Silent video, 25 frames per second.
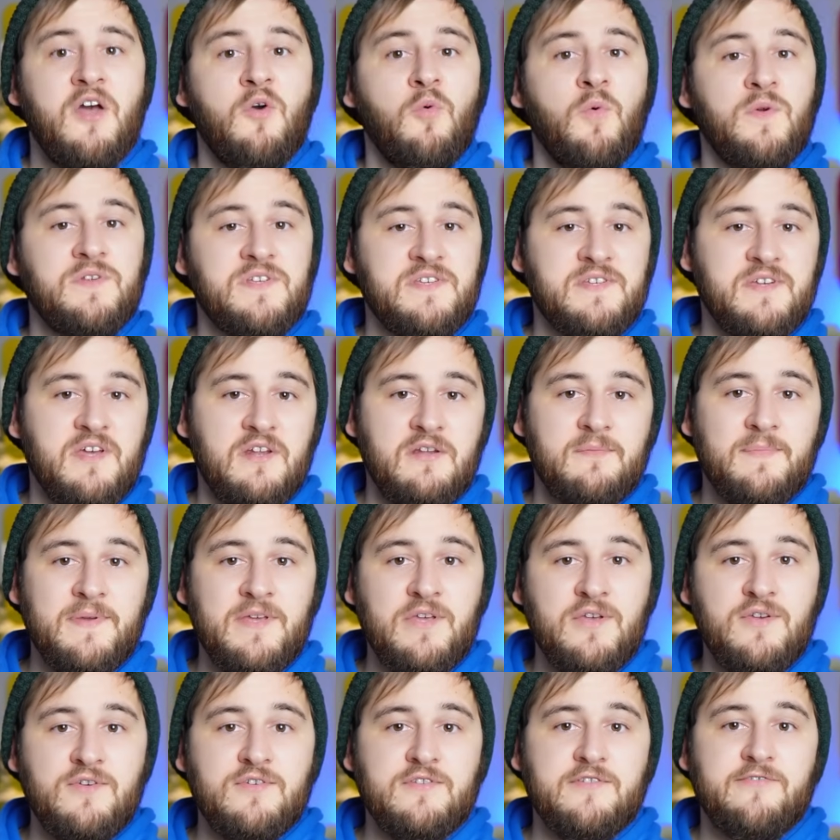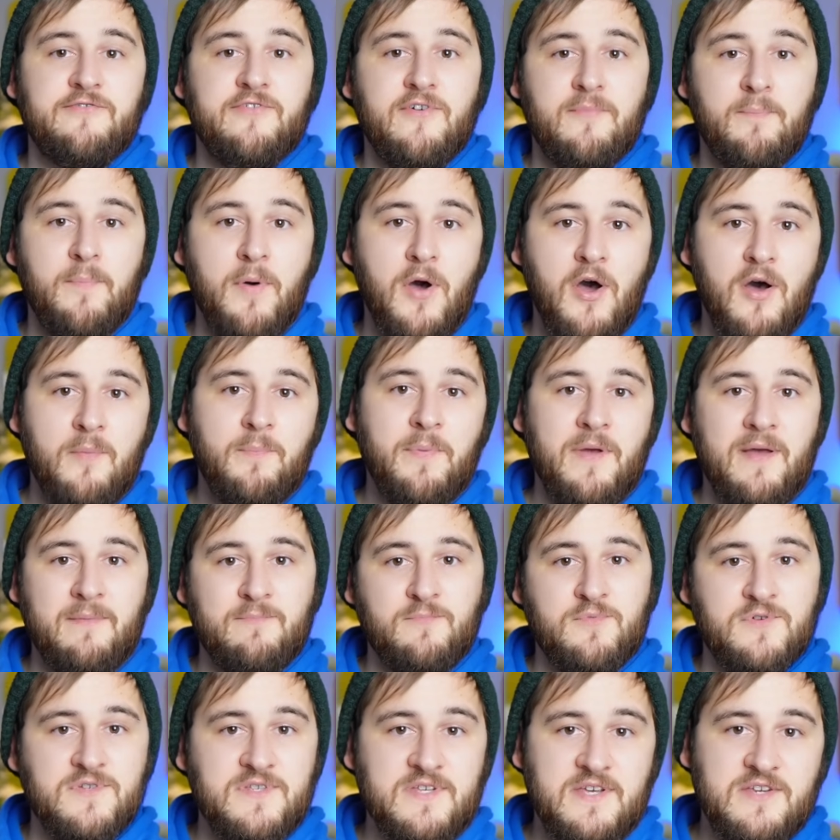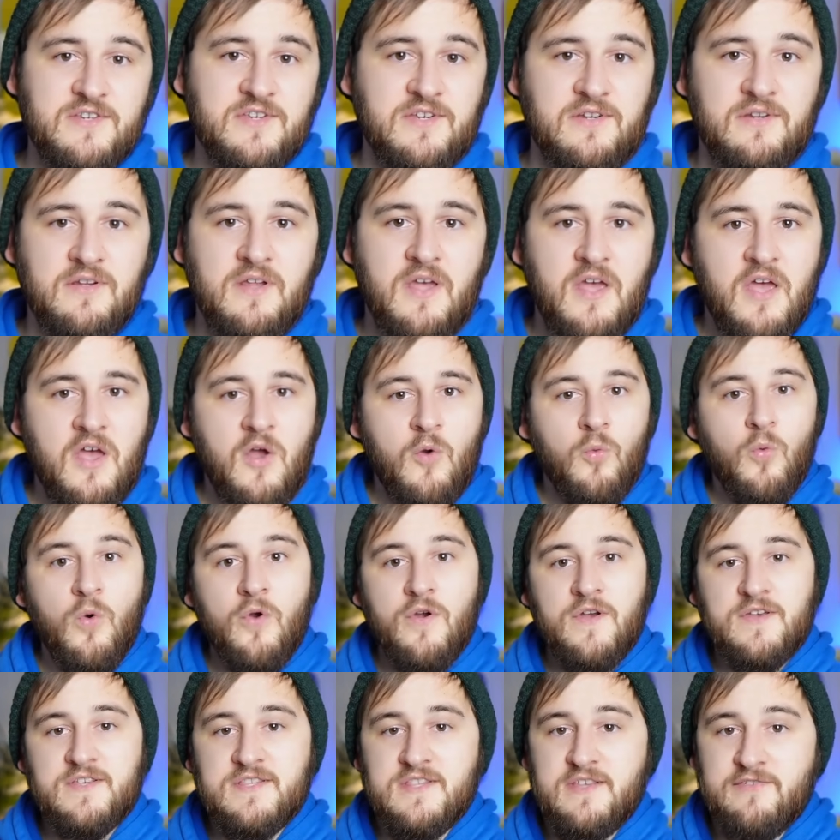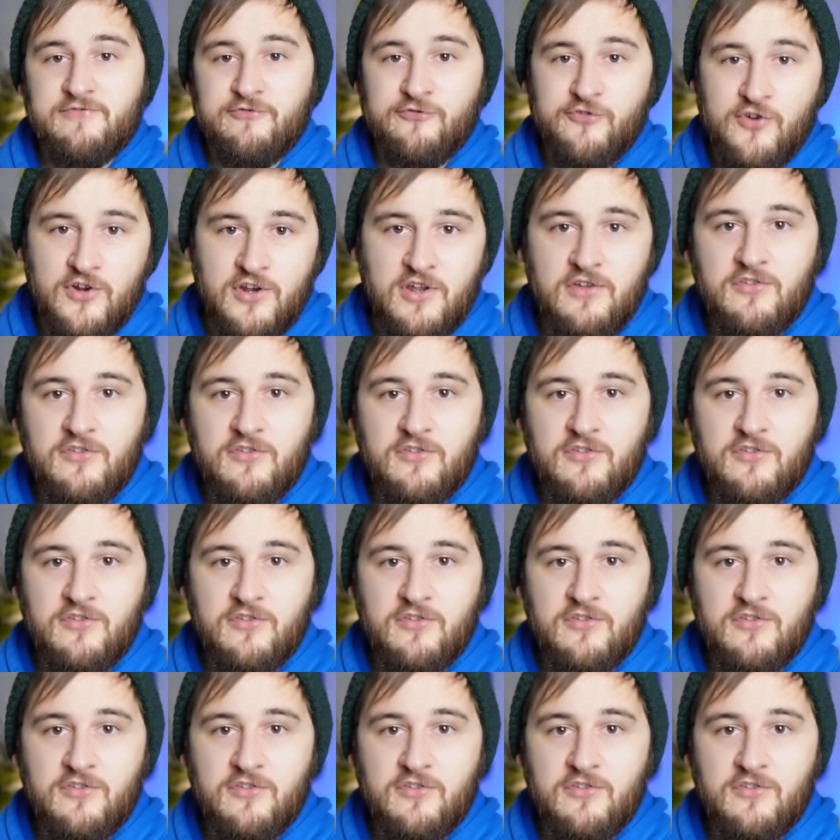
which is going to be used for pop and precision, whereas the front